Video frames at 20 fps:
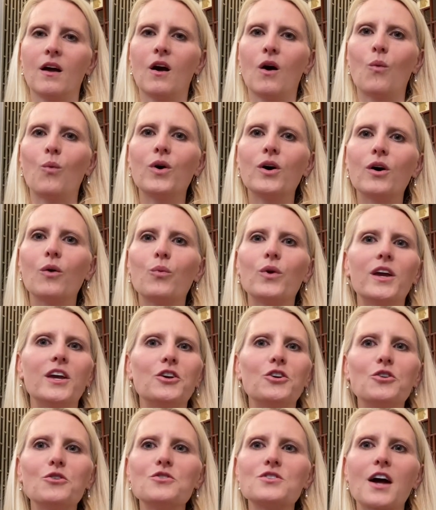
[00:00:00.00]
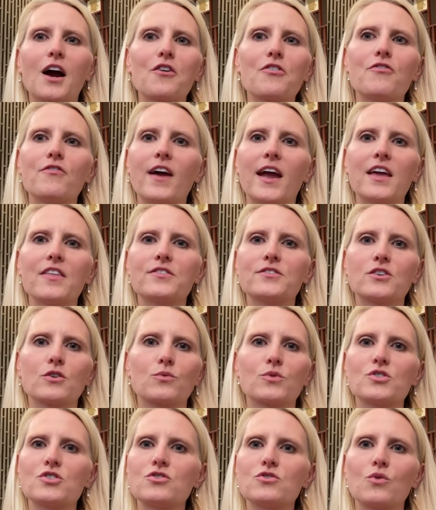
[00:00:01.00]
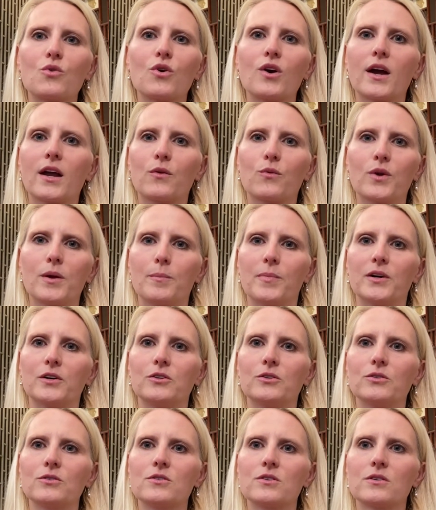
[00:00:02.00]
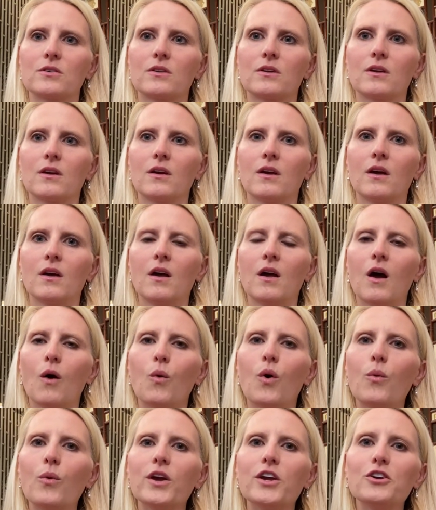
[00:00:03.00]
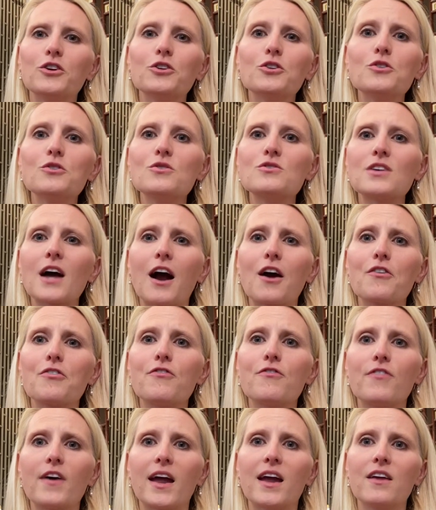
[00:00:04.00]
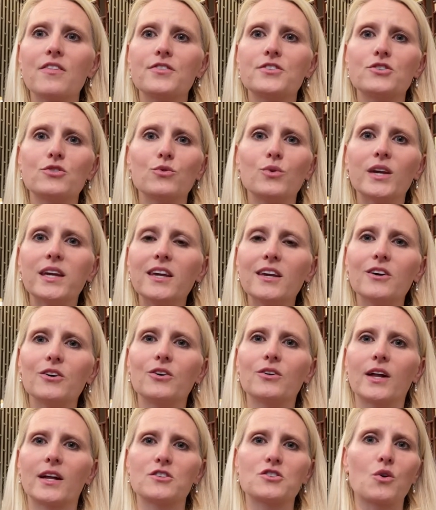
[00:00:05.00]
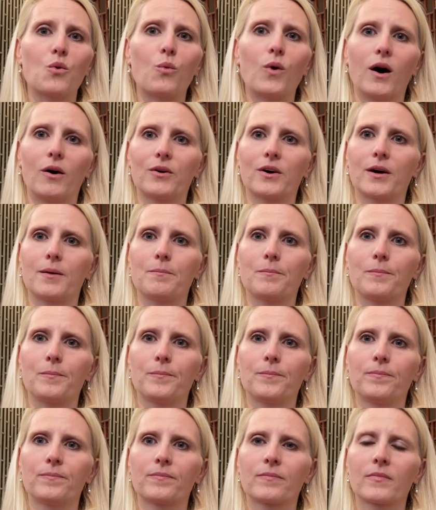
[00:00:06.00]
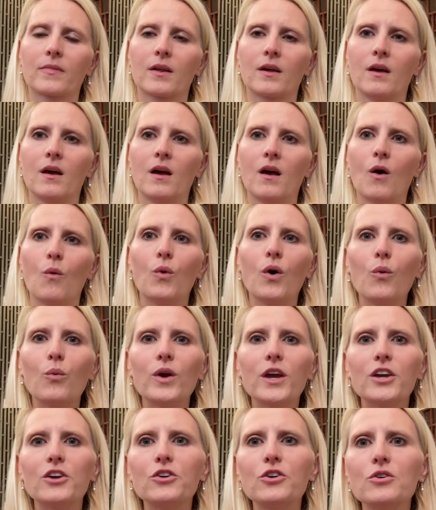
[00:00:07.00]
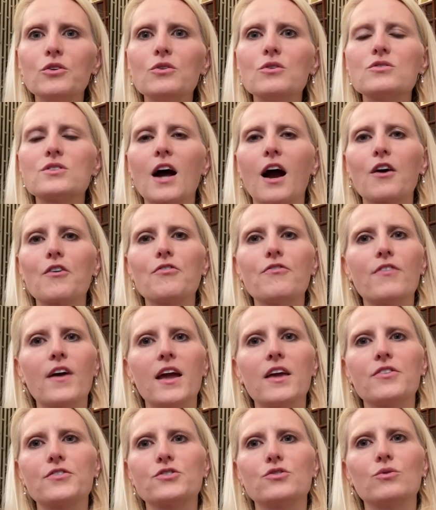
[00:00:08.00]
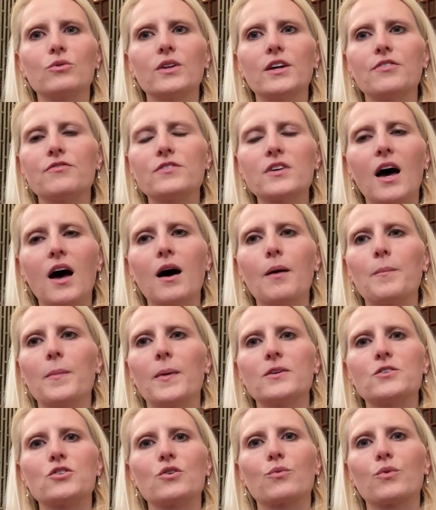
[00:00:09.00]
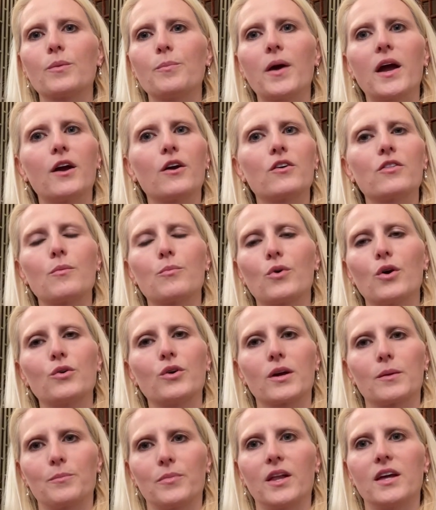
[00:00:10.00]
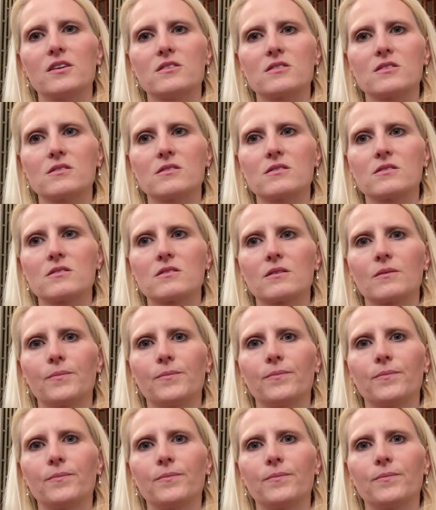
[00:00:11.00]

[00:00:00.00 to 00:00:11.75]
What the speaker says: Will we use our faith to restore and rebuild? Will we use our faith to heal and to welcome? Will we use our faith to lift up and to repair the broken places?